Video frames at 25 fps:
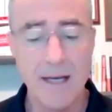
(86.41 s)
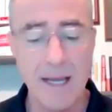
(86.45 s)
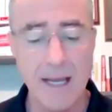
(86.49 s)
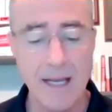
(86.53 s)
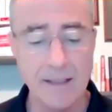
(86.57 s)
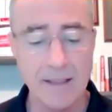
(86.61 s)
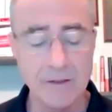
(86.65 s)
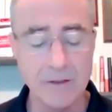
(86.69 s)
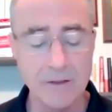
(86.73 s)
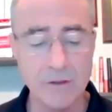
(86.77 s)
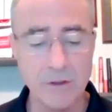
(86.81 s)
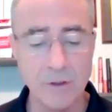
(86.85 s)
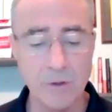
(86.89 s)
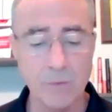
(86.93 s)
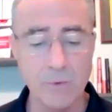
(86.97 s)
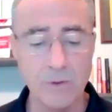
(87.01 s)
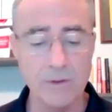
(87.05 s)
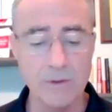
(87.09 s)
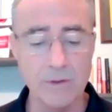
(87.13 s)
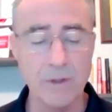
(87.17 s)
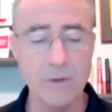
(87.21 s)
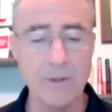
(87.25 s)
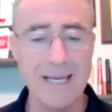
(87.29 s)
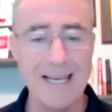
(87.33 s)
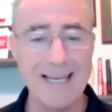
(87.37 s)
And so
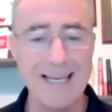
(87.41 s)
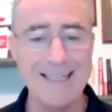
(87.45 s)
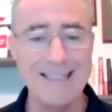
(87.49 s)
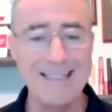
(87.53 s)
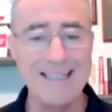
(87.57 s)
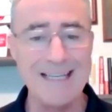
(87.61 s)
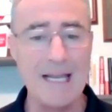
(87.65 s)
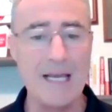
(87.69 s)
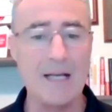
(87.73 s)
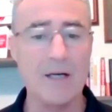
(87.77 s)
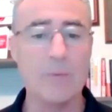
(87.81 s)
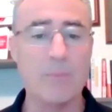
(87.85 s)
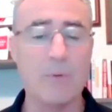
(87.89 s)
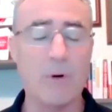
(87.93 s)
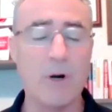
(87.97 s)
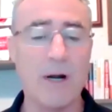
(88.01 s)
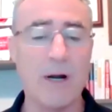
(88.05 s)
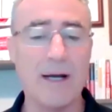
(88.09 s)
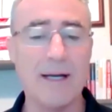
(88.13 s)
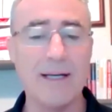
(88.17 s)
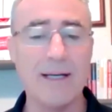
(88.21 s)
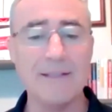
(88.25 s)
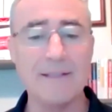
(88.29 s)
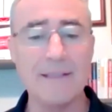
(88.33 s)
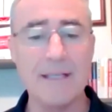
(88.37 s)
we're located in
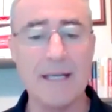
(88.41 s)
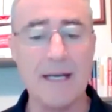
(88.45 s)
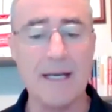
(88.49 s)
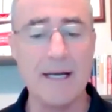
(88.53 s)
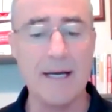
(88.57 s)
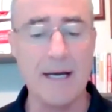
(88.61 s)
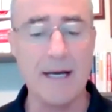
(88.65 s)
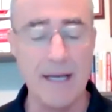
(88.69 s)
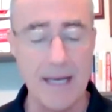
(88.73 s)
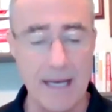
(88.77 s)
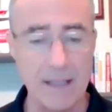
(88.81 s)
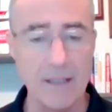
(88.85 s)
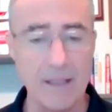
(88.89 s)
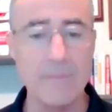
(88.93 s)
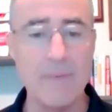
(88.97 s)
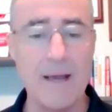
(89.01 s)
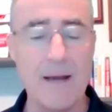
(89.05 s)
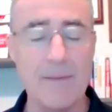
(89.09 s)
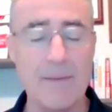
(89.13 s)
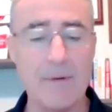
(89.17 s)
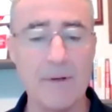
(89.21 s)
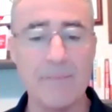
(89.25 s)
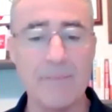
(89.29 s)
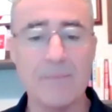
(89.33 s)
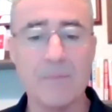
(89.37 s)
Enterprise,
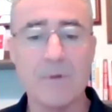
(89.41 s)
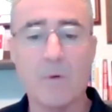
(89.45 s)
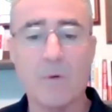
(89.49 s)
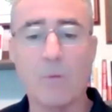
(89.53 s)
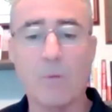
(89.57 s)
Alabama.